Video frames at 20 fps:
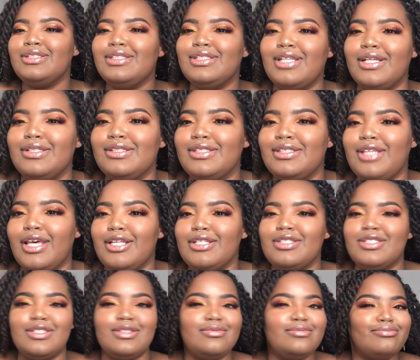sunset
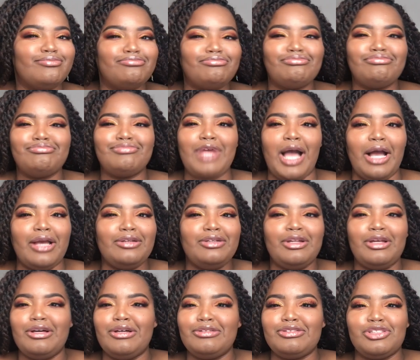kind
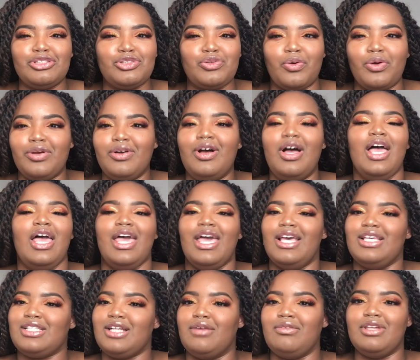of tutorial.
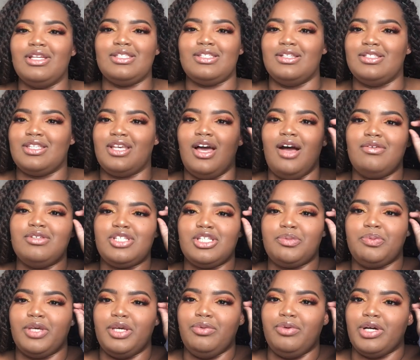It's not really a sunset, I was just
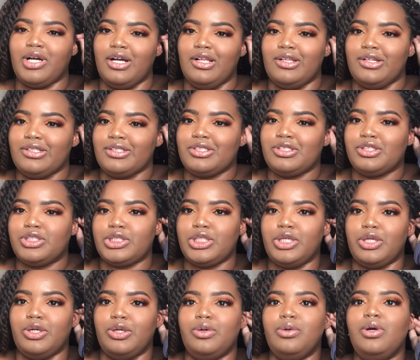playing with colors.
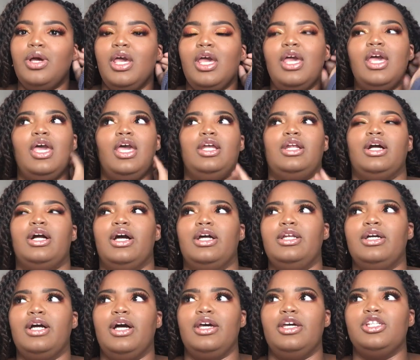So, and I kind
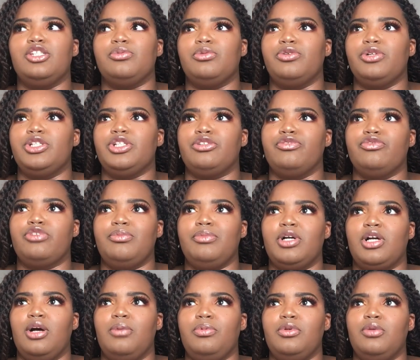of got inspiration from a
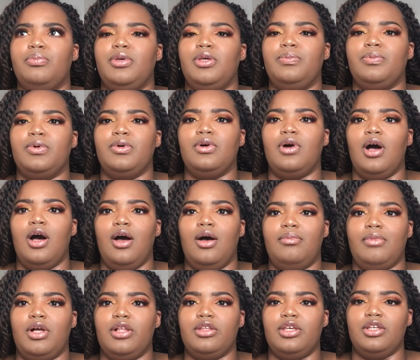couple of people.
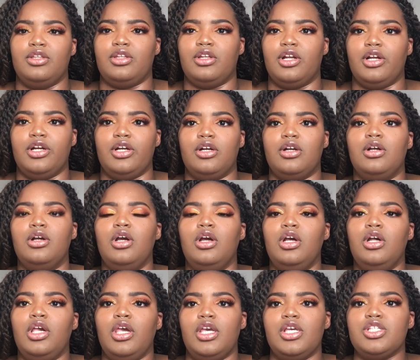I'll link their
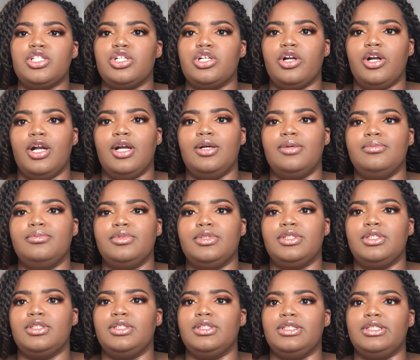Instagrams
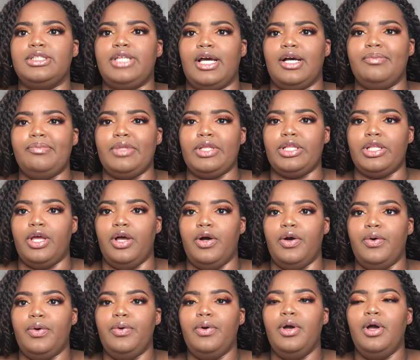down
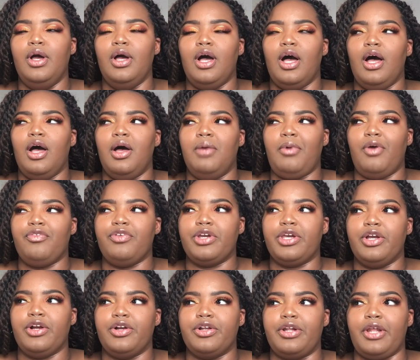below. I
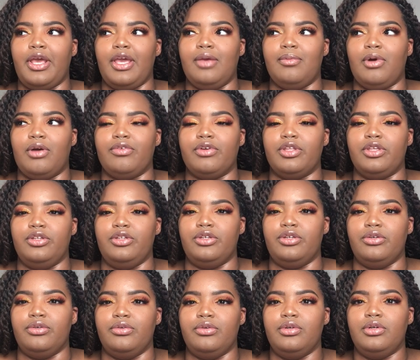forget her name, I really
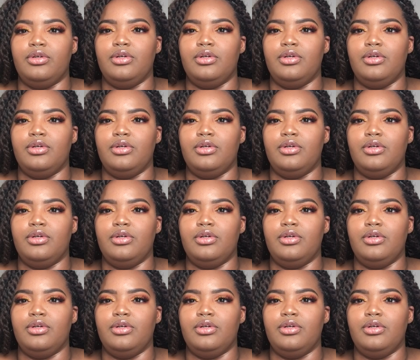do.